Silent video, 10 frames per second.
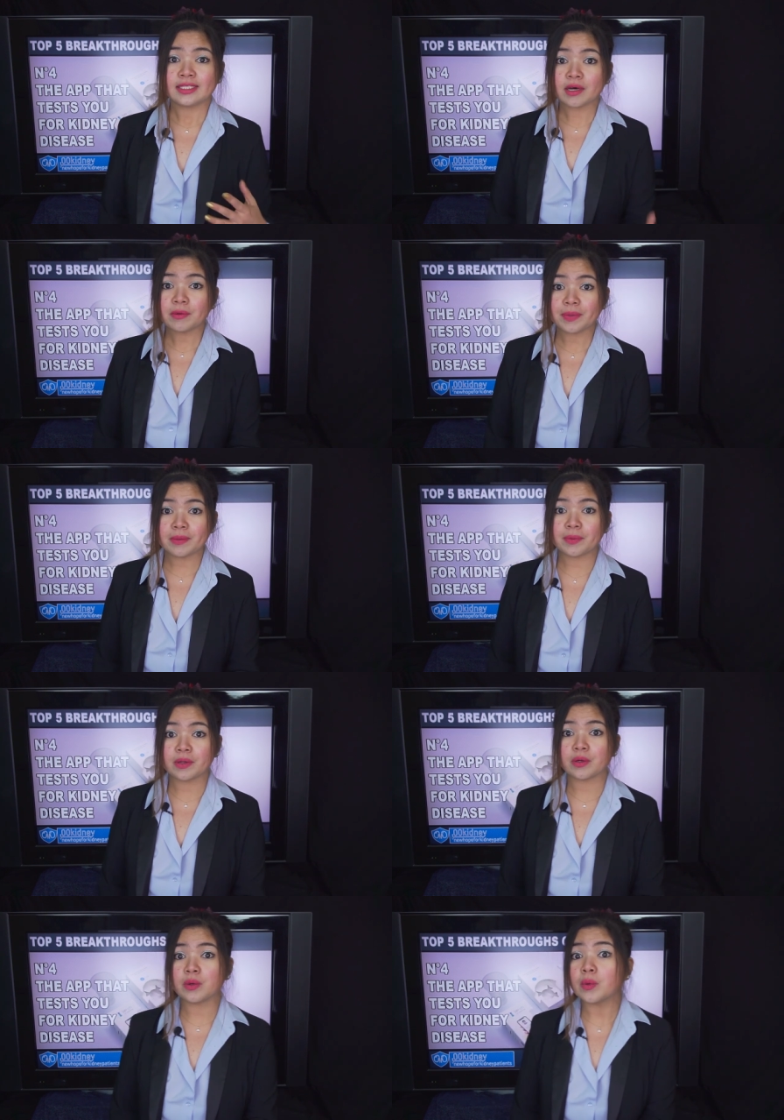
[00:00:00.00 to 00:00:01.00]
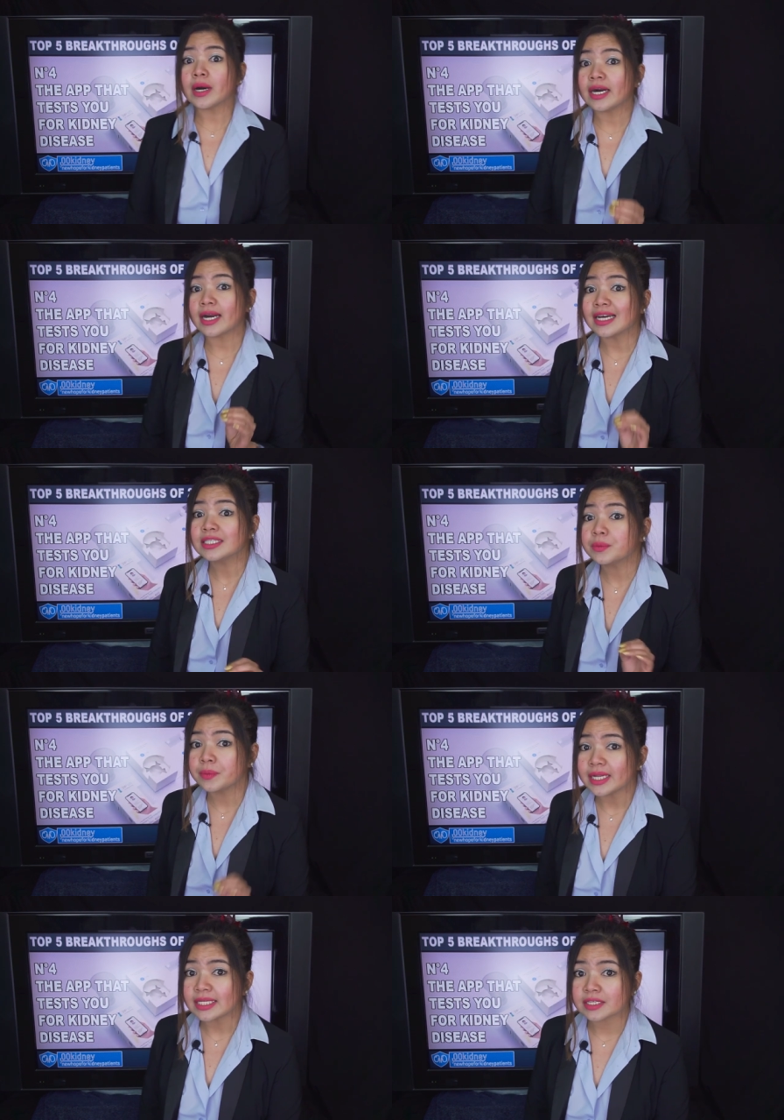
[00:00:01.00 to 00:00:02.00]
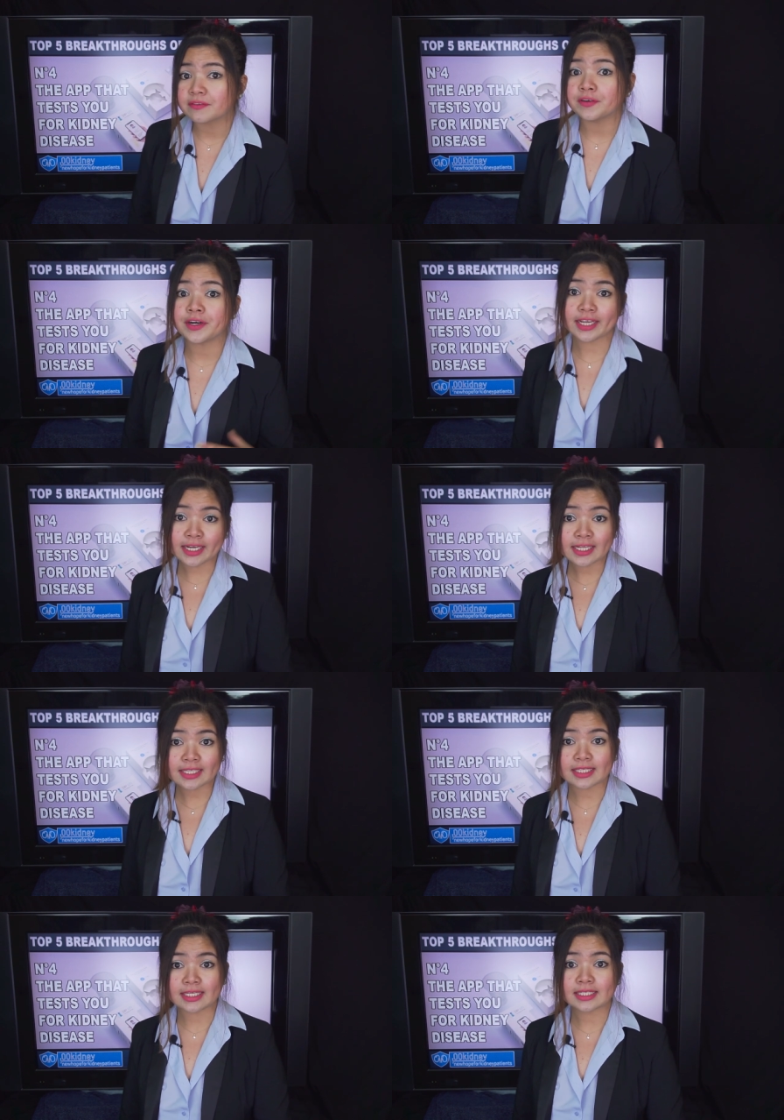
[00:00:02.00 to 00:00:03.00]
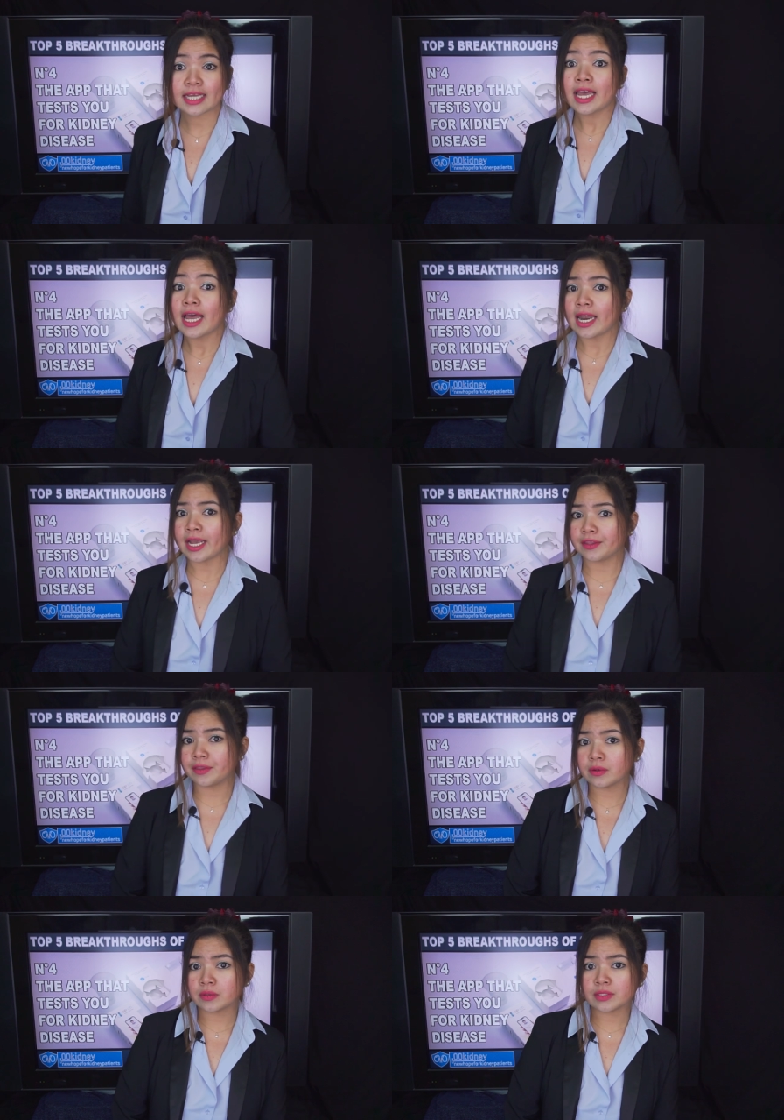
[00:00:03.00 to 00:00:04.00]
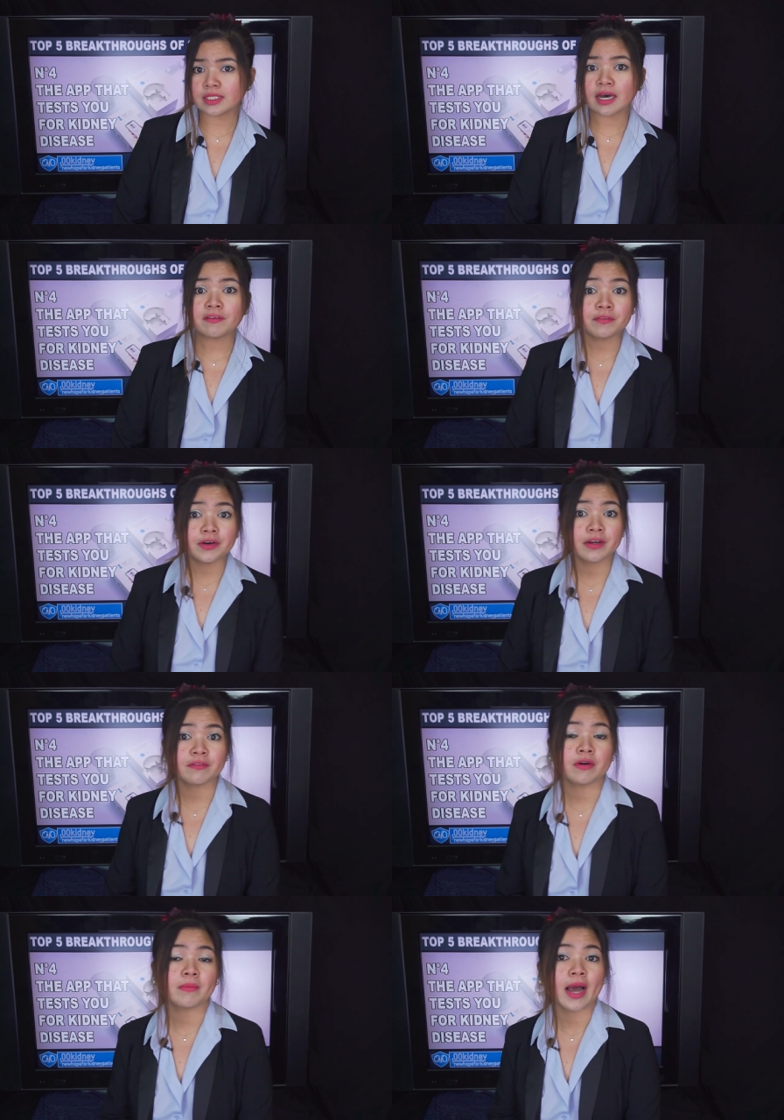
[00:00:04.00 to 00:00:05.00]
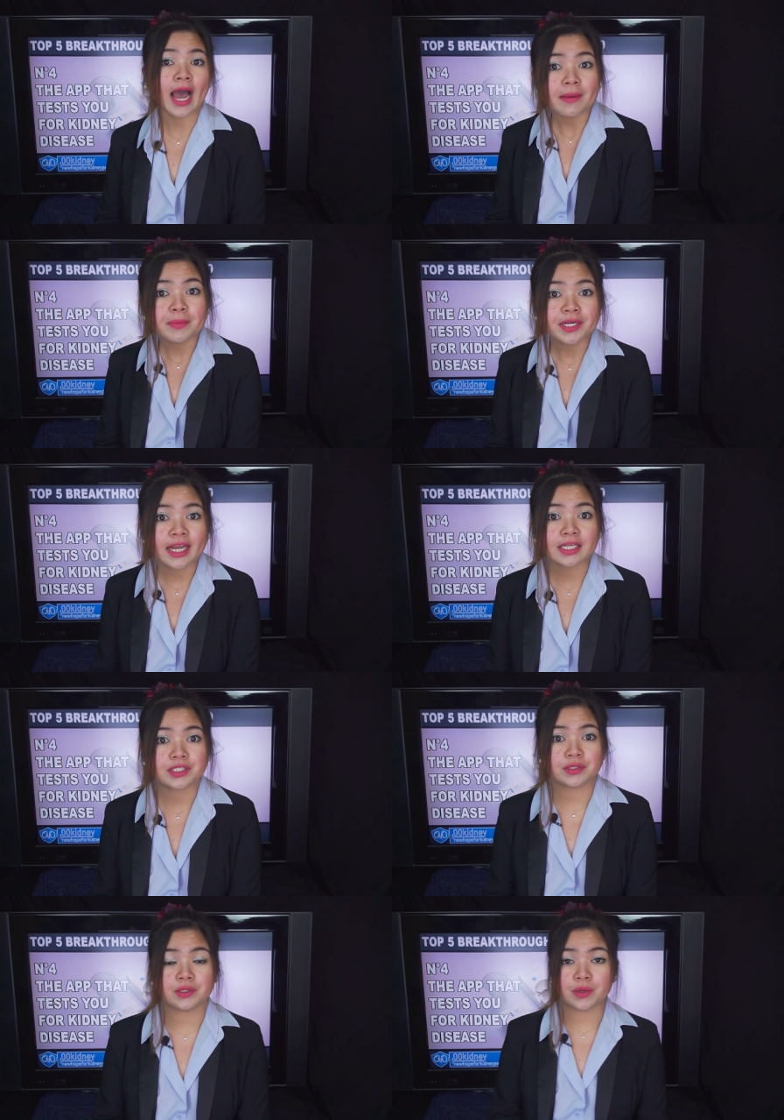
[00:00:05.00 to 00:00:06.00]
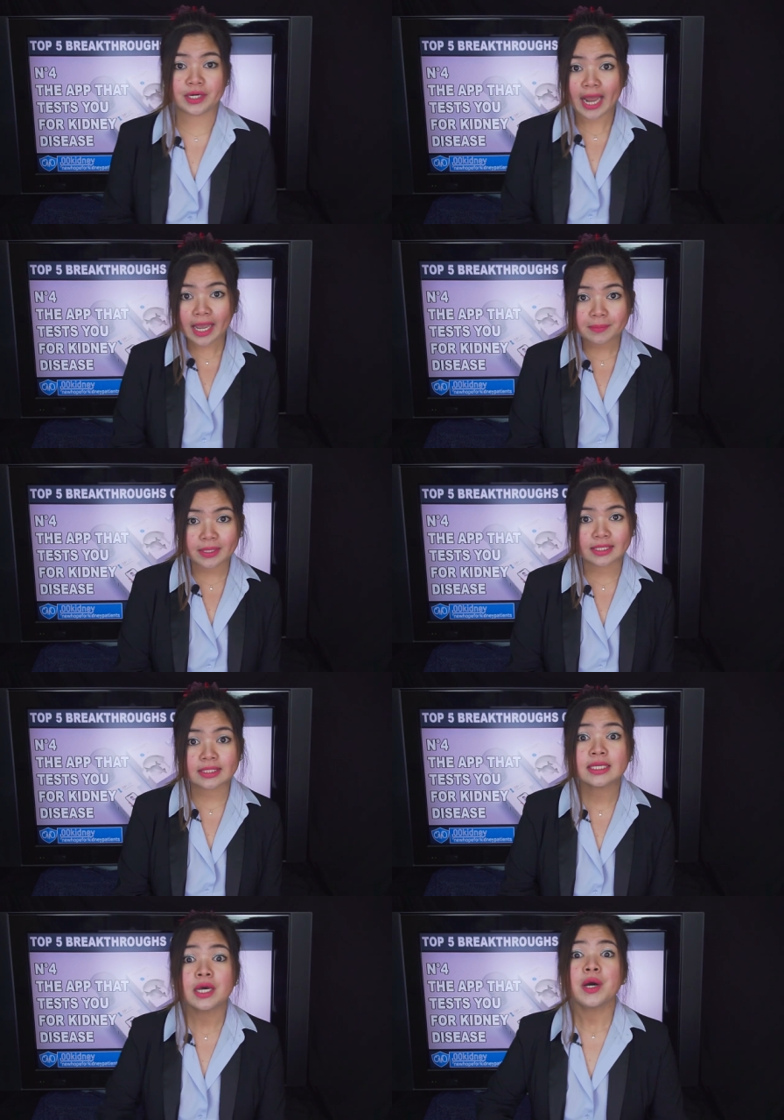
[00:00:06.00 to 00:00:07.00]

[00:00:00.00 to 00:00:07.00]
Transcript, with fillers: So people who are at risk for kidney disease, like those suffering from hypertension or diabetes,